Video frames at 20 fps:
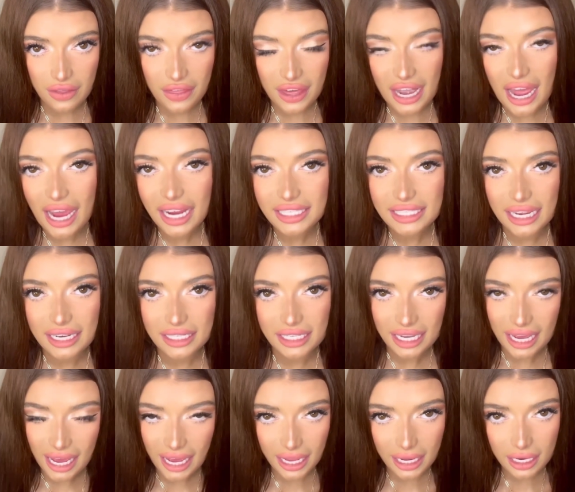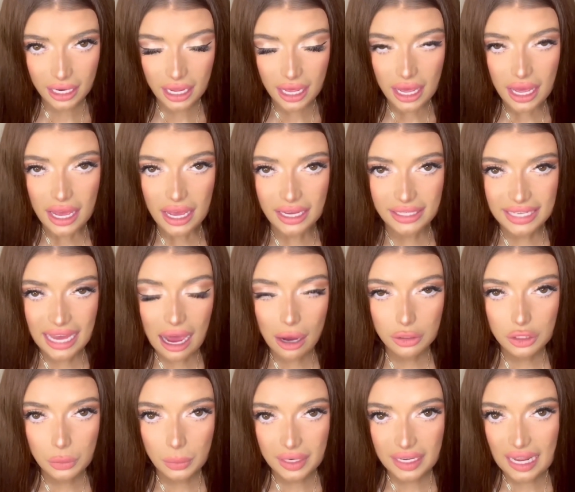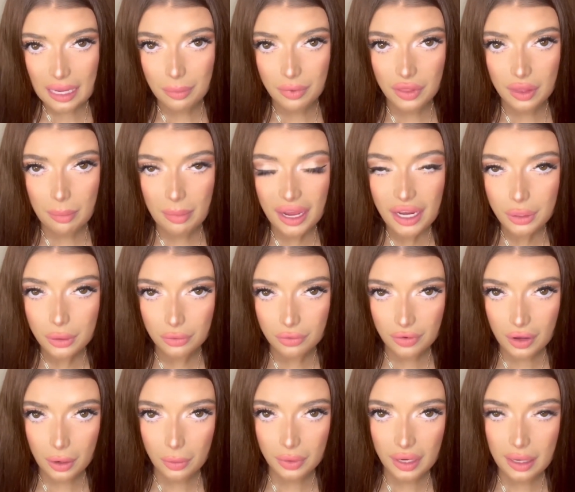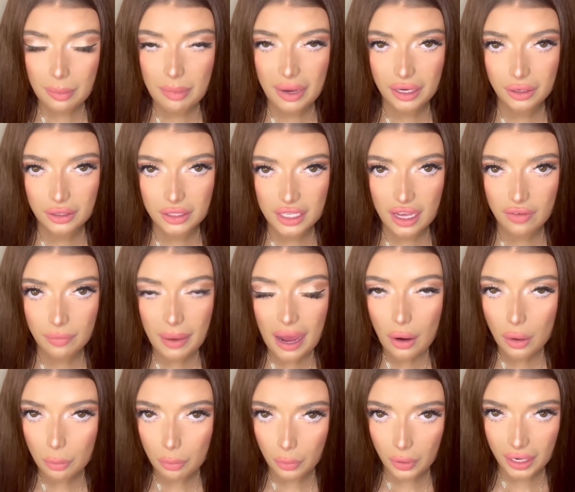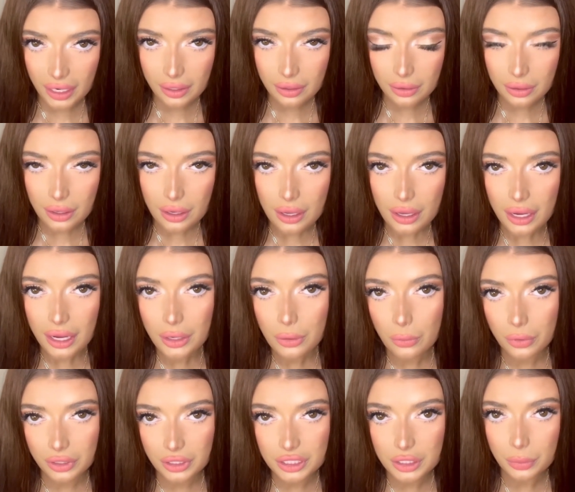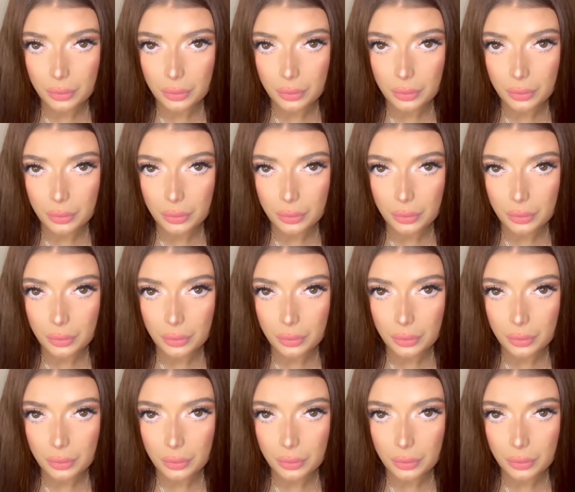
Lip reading: that I tend to get is how to enable the microphone in Microsoft PowerPoint in order to